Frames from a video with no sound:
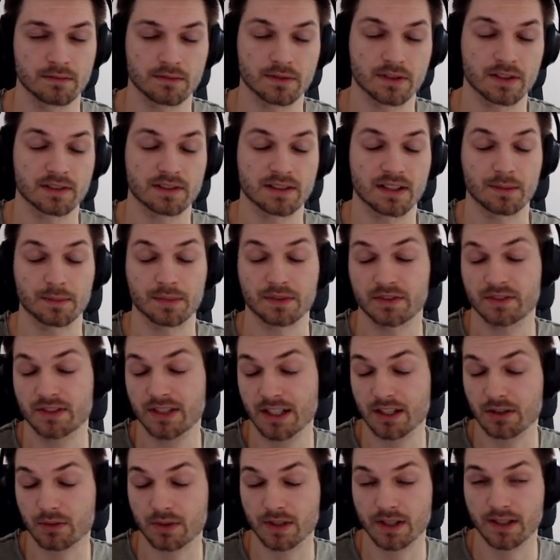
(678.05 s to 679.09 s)
for example,
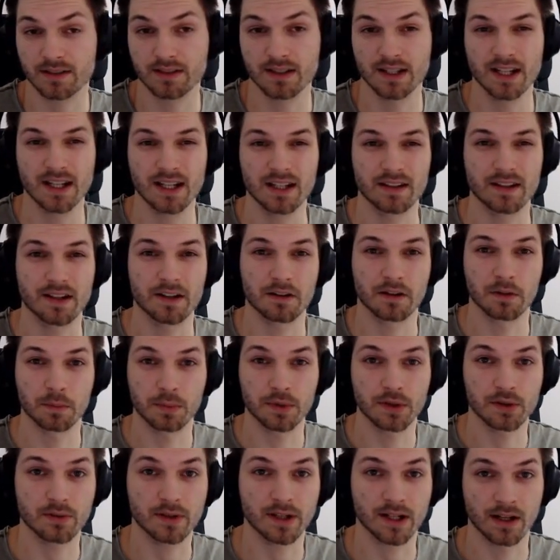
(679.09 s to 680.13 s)
secret, they're
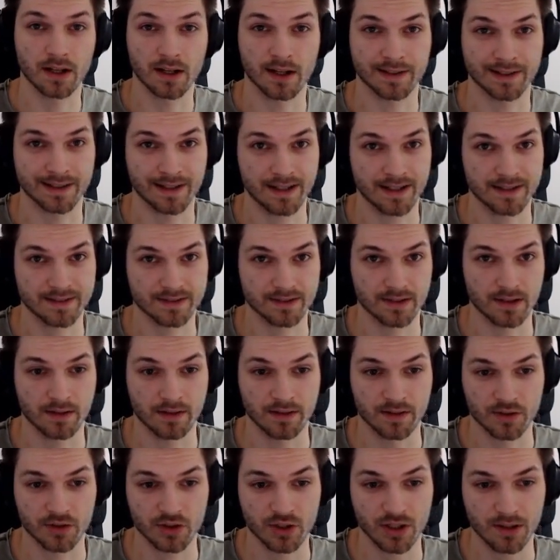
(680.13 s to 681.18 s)
appearing a lot less on
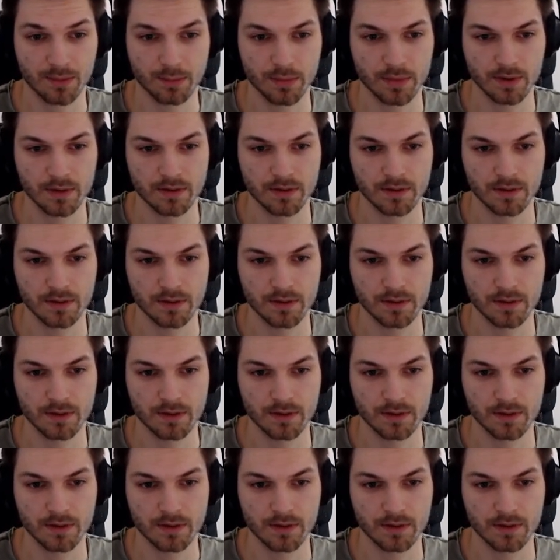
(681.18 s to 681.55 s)
the shop,